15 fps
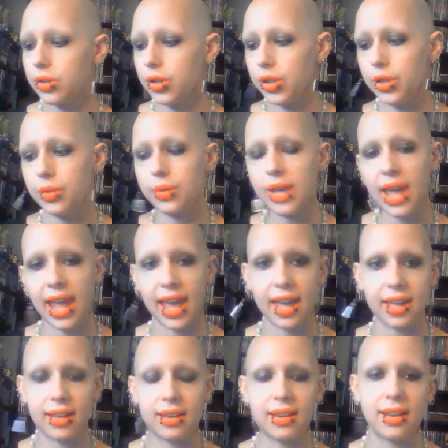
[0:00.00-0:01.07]
you
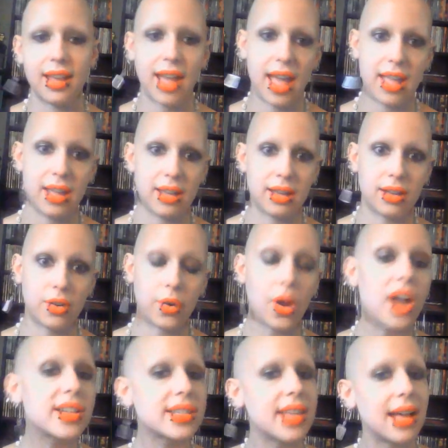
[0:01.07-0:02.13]
can
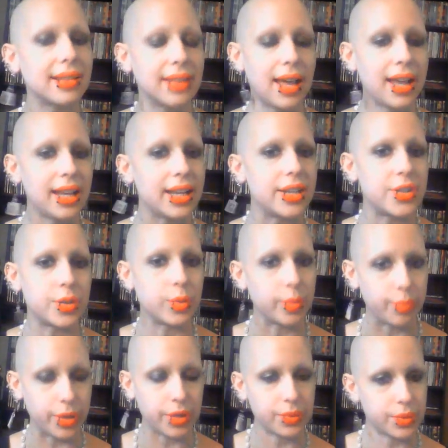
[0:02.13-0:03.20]
cross that line into
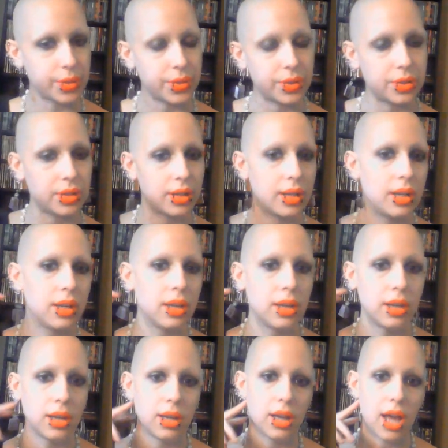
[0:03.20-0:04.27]
abuse.
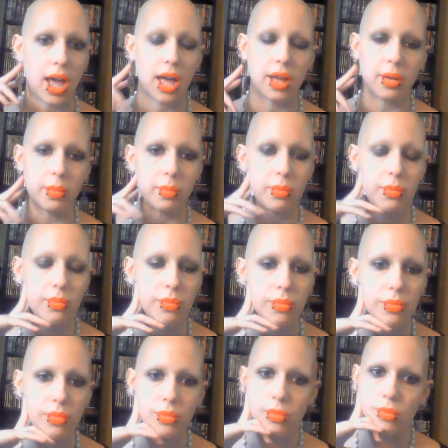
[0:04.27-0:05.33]

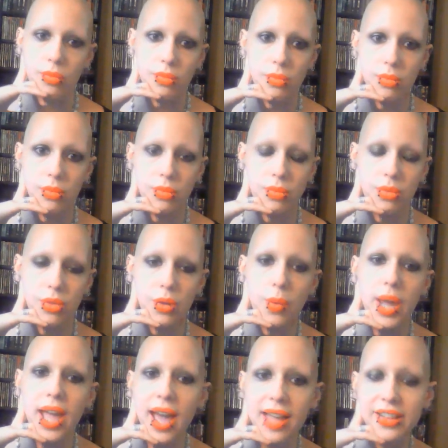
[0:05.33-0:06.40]
The
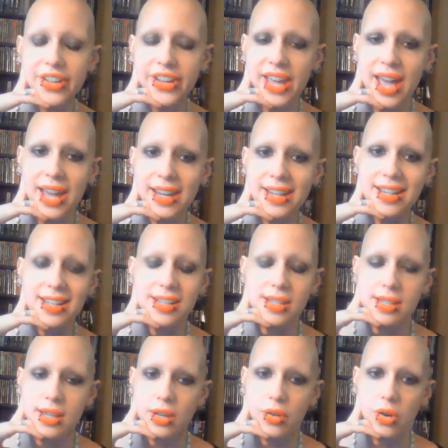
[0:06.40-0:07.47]
way I look at it
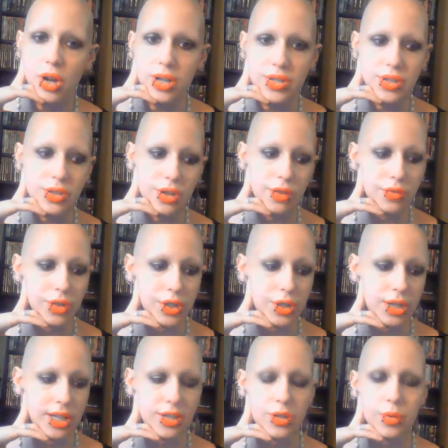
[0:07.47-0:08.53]
is it crosses over
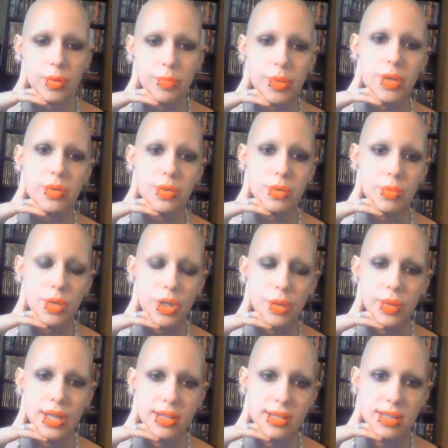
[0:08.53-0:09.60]
into abuse when
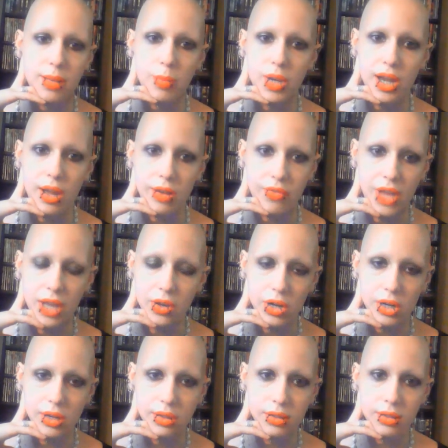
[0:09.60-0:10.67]
you hit someone out of
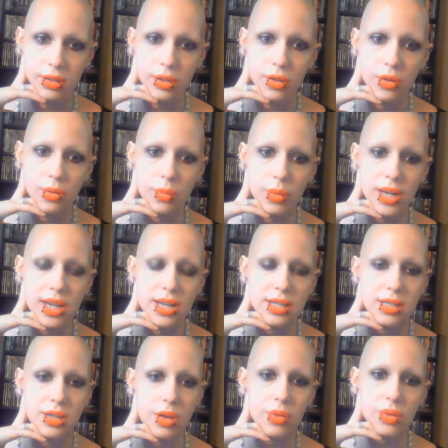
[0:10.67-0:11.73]
anger. When it
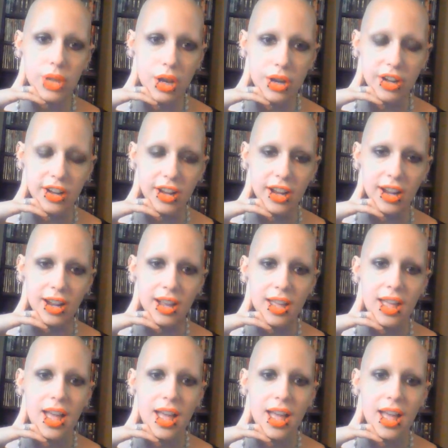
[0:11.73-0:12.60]
is no longer,